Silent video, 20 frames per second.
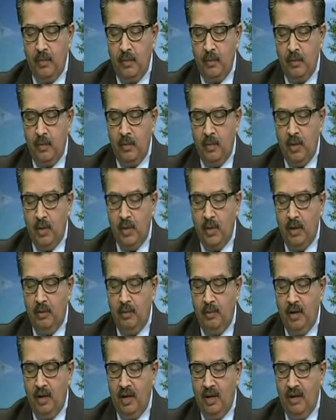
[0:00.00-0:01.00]
Biraja
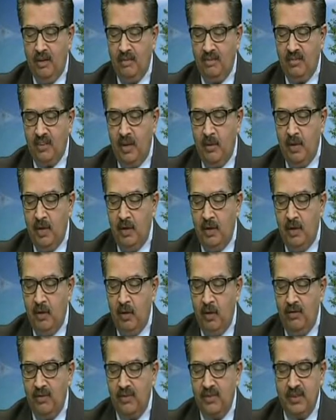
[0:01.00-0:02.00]
Bala family.
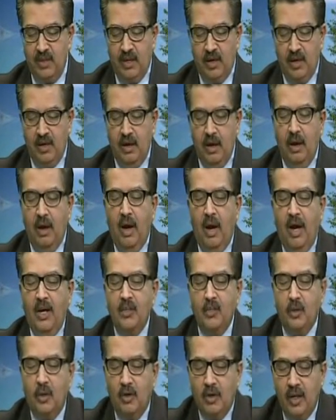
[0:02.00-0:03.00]
All of a sudden,
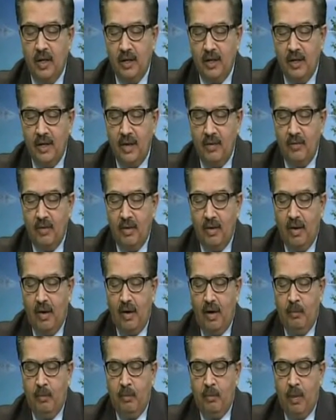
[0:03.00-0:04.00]
I saw that they were
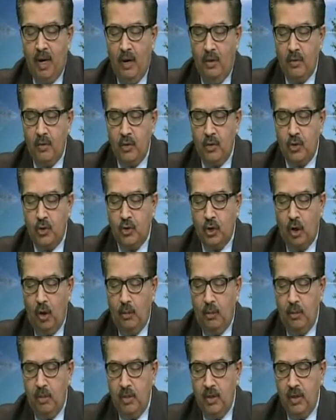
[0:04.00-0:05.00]
about to
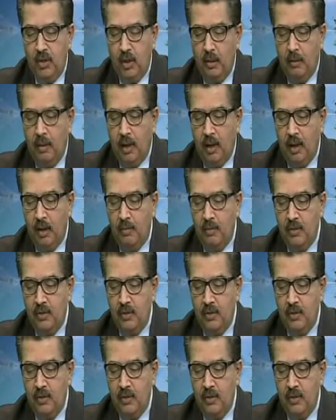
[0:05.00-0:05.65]
chop Biraja Bala.